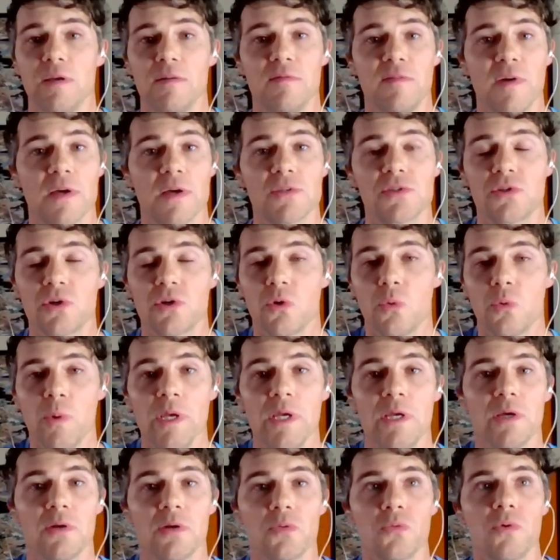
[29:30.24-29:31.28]
investor, we
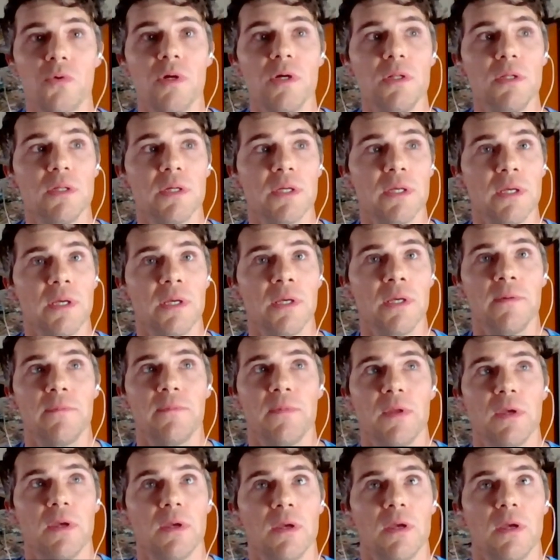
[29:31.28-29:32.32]
can really,
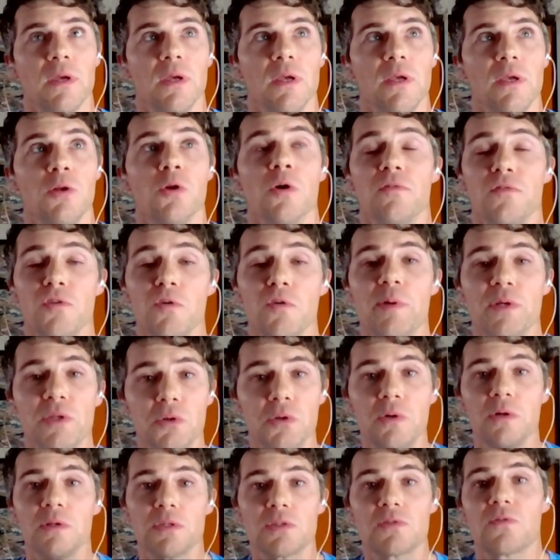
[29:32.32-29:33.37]
you know, if you've been
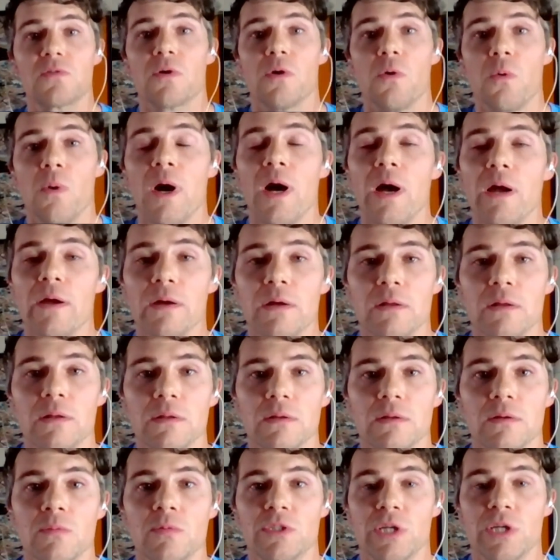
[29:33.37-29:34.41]
doing this for a
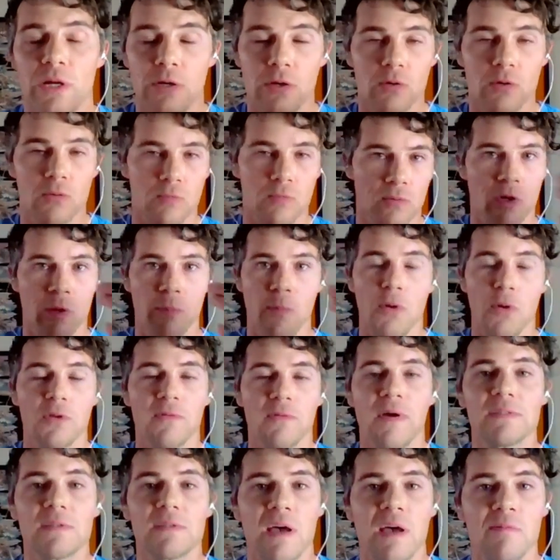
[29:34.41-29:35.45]
while, which I know, you know, both of
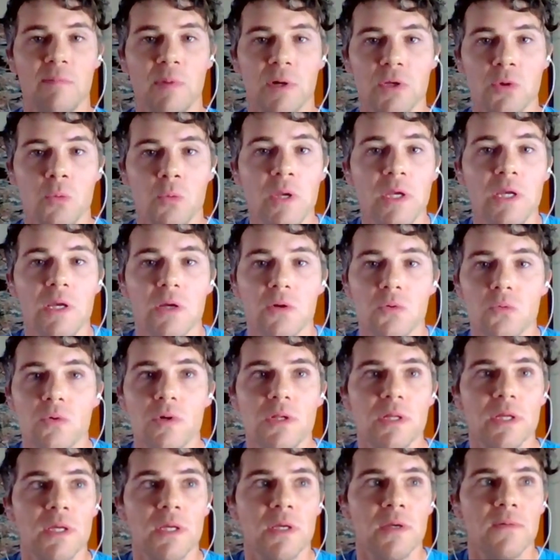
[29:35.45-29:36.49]
us have, but we can
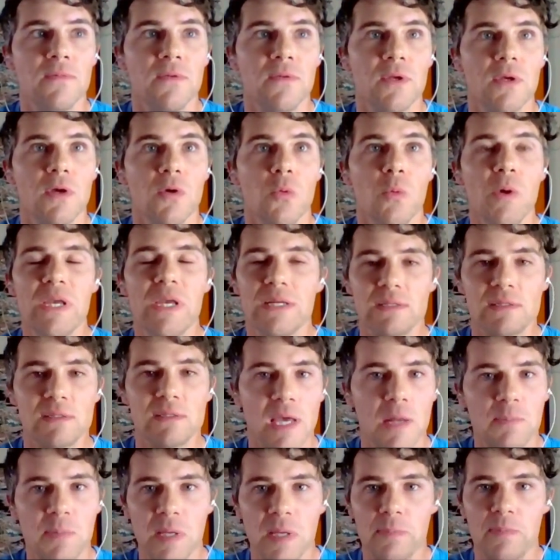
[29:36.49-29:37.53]
really we can
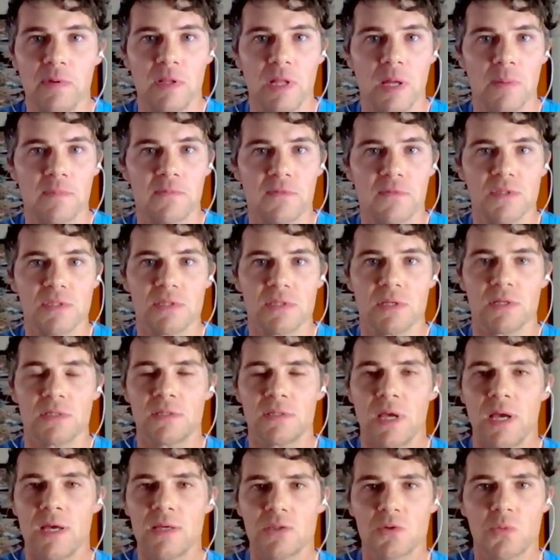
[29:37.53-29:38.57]
set people up for
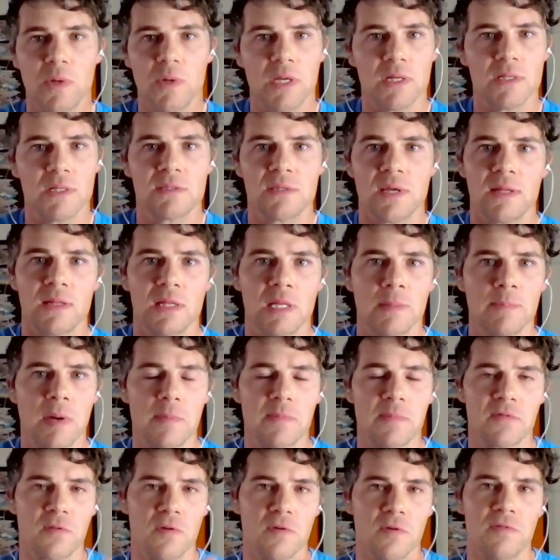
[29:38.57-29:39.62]
success, we can set them
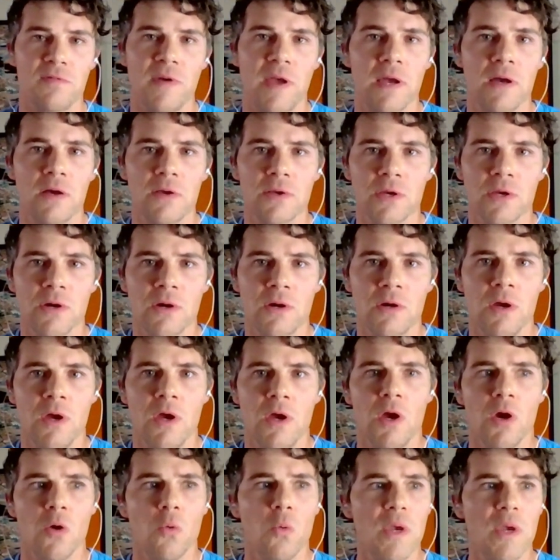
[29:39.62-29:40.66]
up for failure,
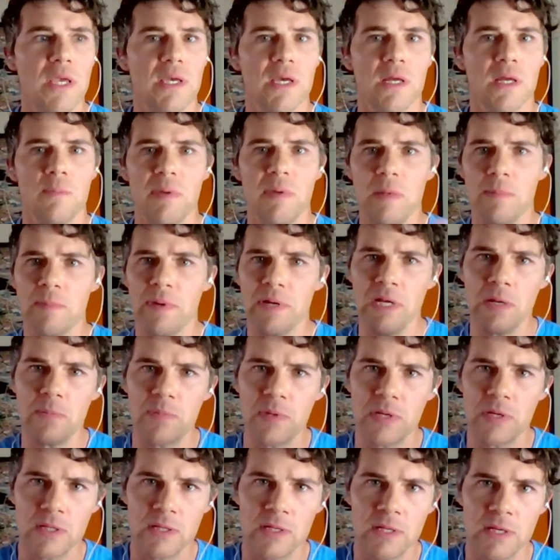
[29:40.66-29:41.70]
we can be
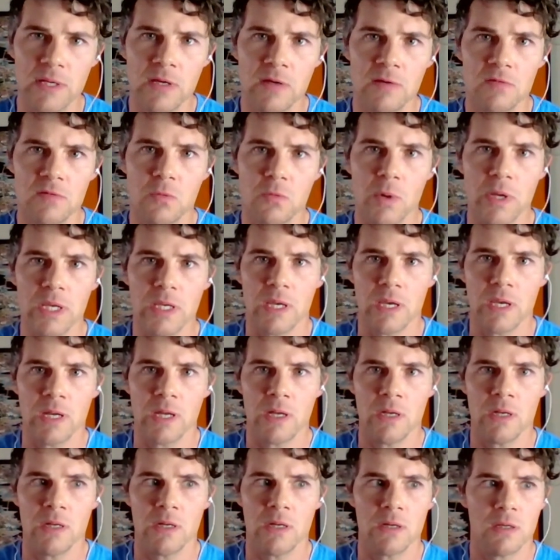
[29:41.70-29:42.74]
manipulative, we
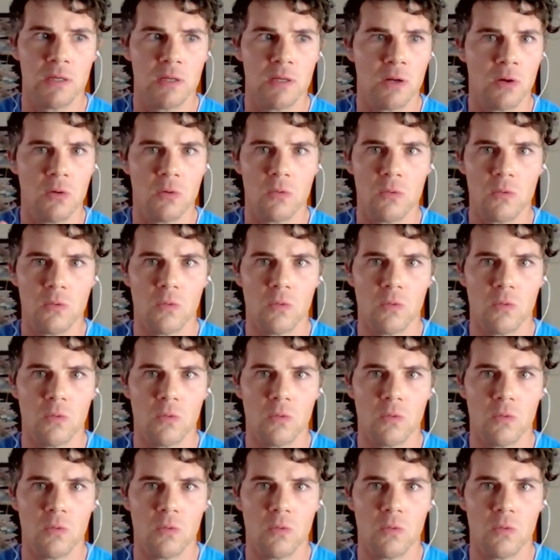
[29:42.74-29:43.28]
can, you know,